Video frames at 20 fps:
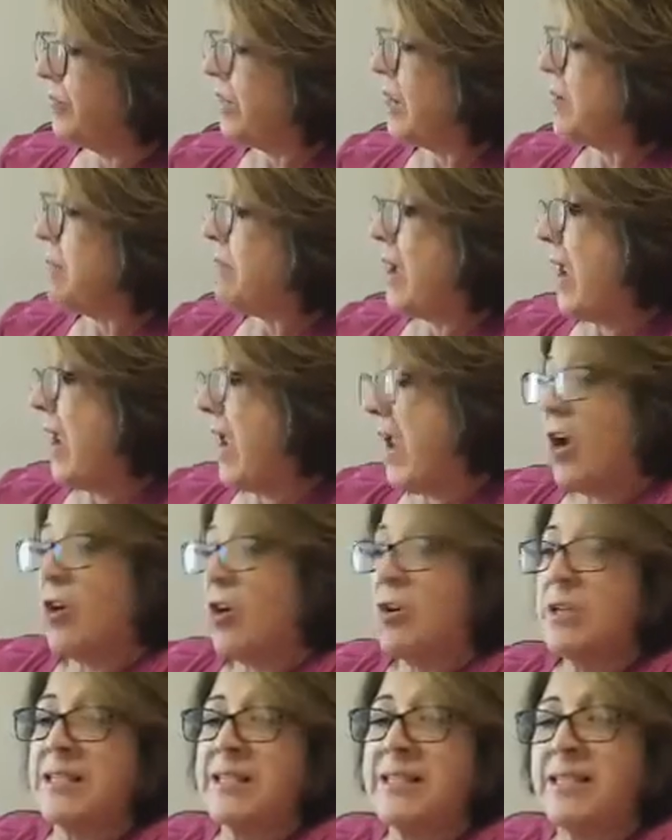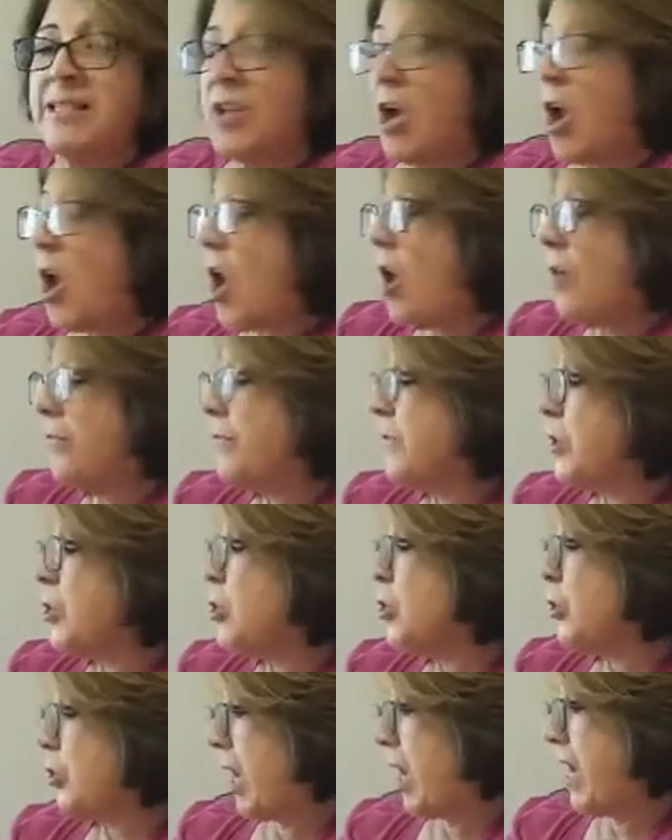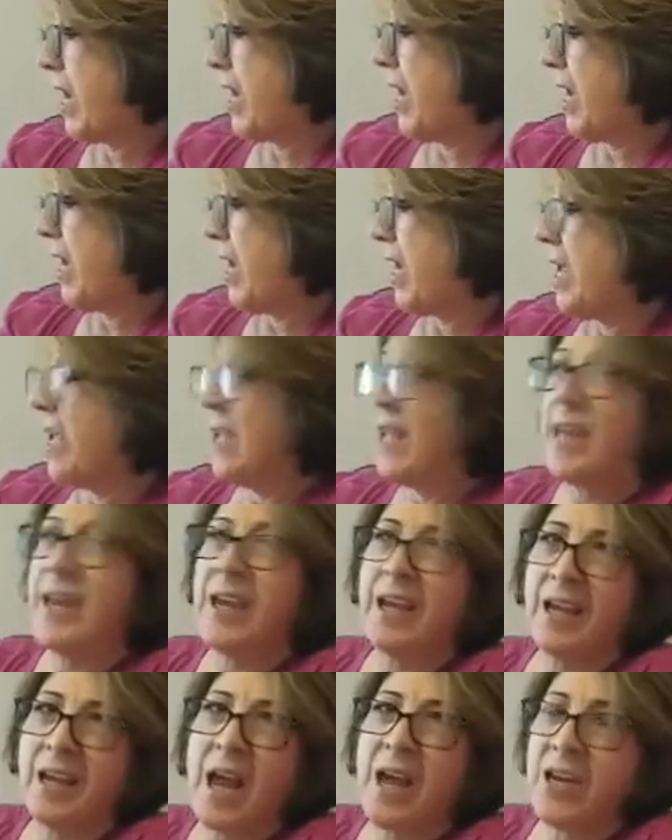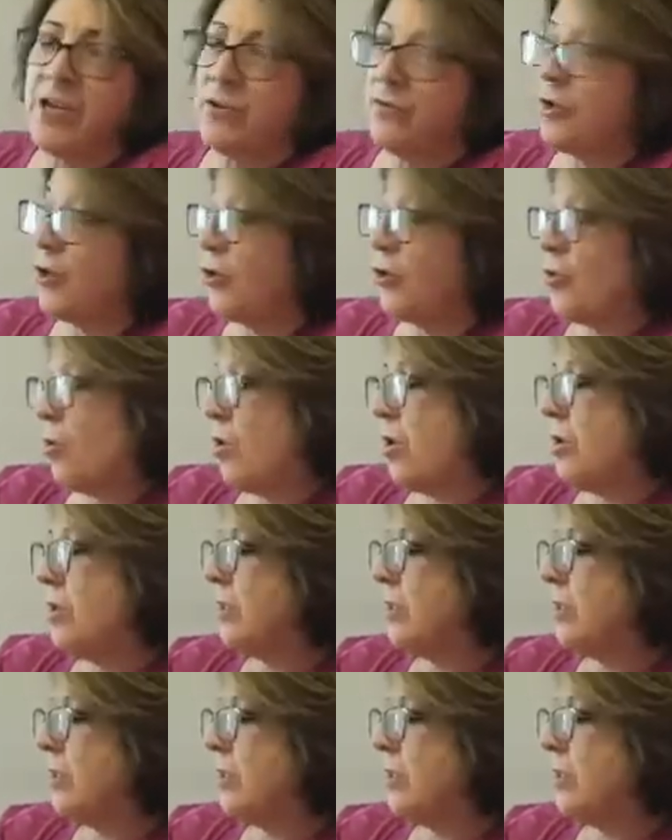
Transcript: My hair is soft and shiny and kind of short,